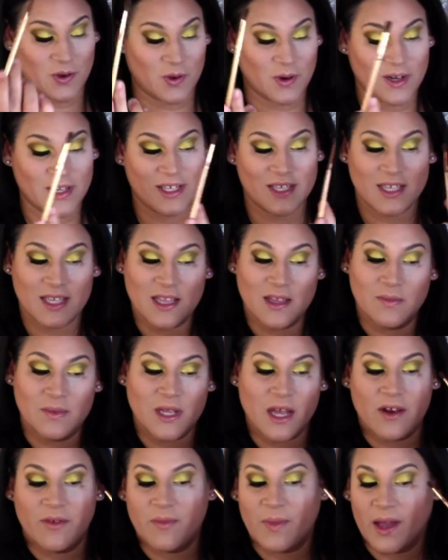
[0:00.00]
totally slipped
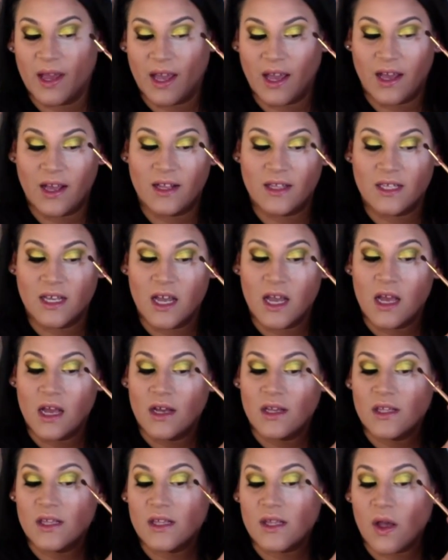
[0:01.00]
out of my hand.
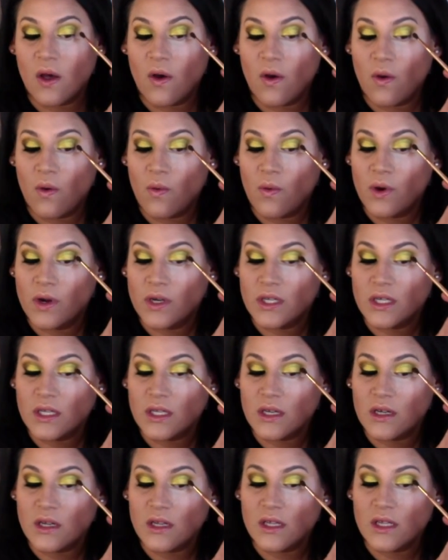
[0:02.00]
So we're
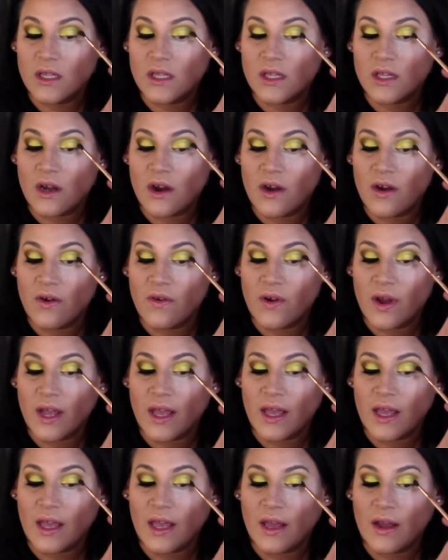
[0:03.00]
just going to start right
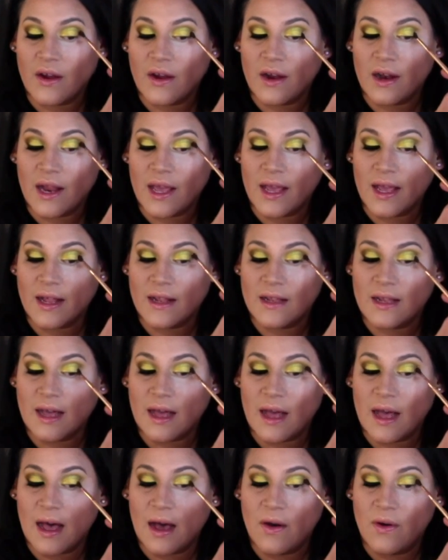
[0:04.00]
here, like in the
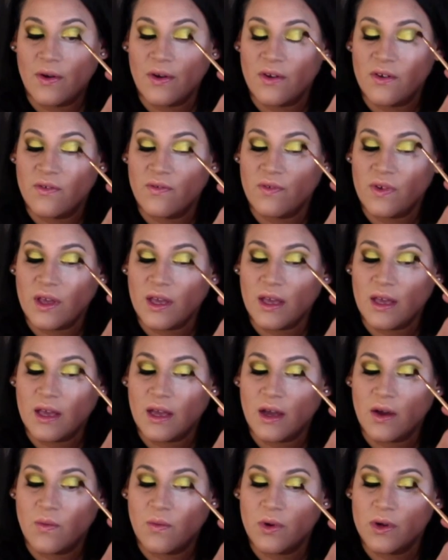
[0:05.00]
outer
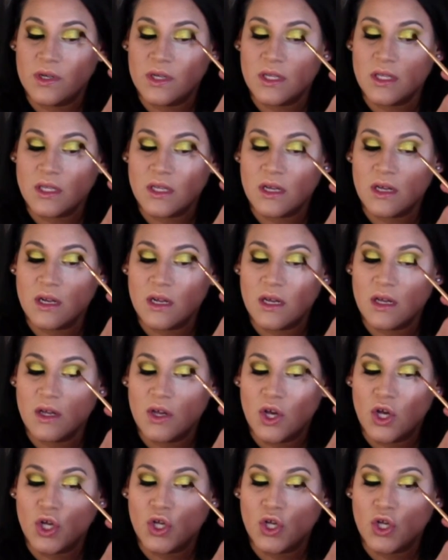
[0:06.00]
V, and we're just going to